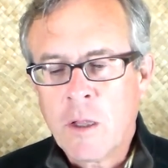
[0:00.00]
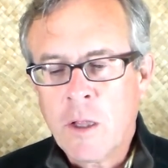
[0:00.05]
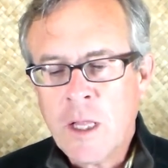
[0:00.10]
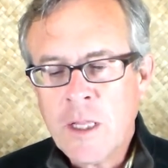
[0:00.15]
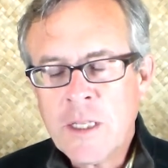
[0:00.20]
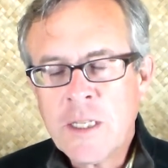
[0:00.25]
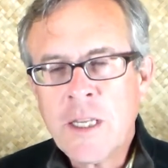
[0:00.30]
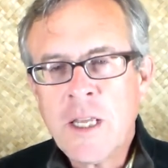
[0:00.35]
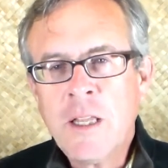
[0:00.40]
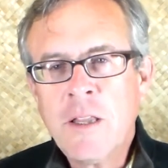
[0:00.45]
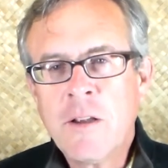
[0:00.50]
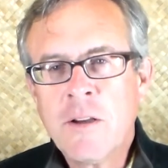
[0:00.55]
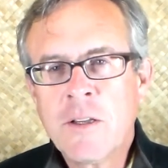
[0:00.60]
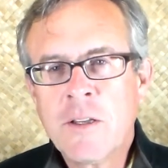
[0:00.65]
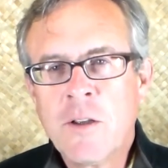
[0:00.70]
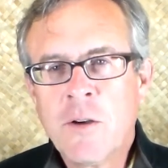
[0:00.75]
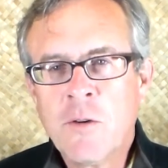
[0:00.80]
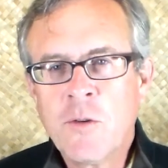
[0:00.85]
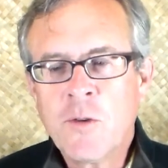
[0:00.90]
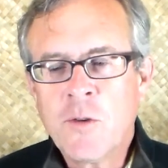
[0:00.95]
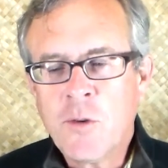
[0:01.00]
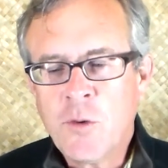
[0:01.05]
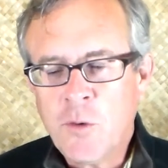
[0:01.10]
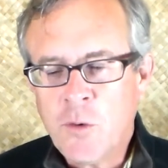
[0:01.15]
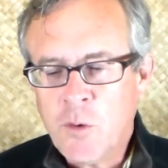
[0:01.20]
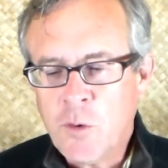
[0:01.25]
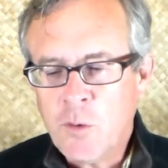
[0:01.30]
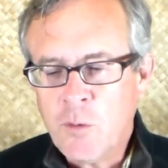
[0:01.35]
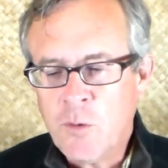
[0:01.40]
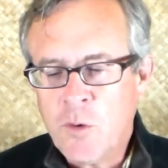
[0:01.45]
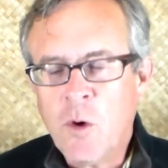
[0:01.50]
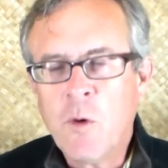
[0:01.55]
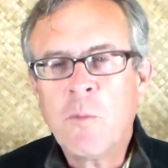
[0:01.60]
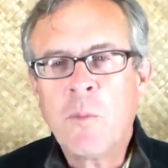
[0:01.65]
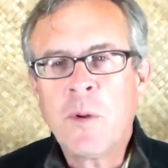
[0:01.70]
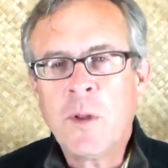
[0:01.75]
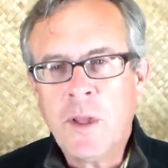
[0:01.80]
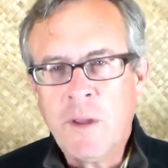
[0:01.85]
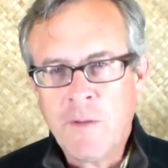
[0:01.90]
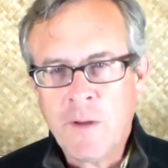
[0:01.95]
Let's say there's those who, who
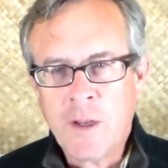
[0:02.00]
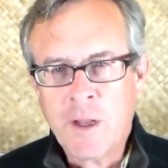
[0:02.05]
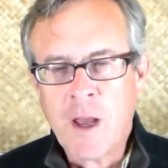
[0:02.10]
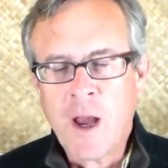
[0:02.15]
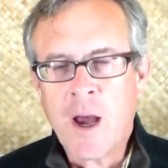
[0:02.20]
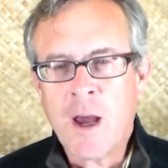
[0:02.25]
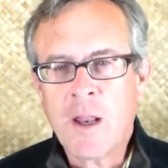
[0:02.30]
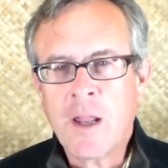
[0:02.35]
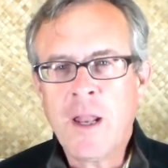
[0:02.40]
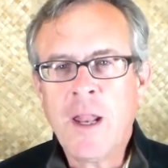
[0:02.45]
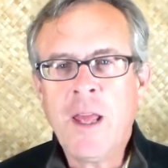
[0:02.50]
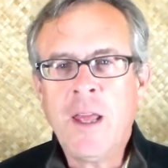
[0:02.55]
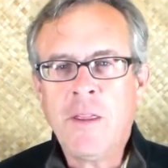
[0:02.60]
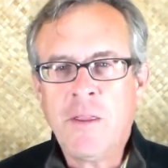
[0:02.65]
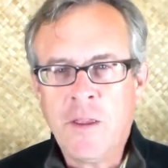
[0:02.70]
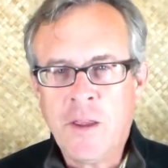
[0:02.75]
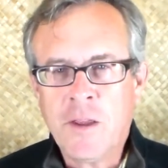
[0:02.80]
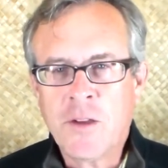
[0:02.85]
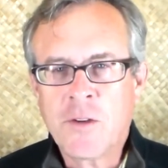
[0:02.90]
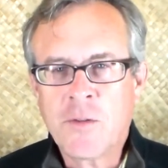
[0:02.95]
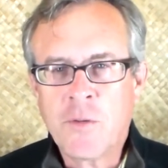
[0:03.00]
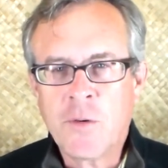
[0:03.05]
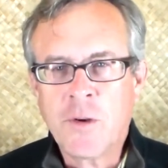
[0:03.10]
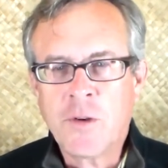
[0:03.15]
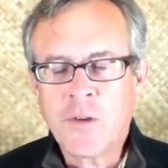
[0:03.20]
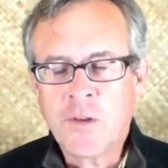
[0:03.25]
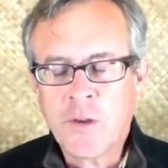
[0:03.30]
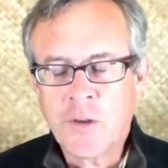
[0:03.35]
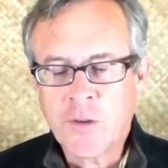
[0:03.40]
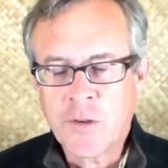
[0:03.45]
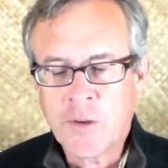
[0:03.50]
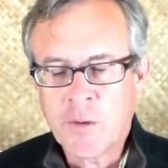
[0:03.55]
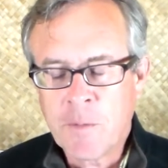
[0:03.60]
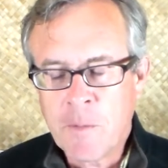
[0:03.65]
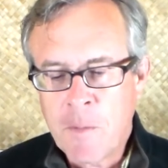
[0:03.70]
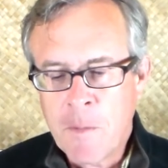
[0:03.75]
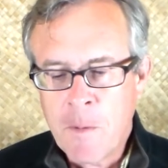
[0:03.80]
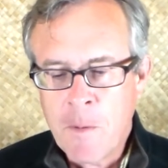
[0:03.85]
don't believe in God, an atheist, for instance.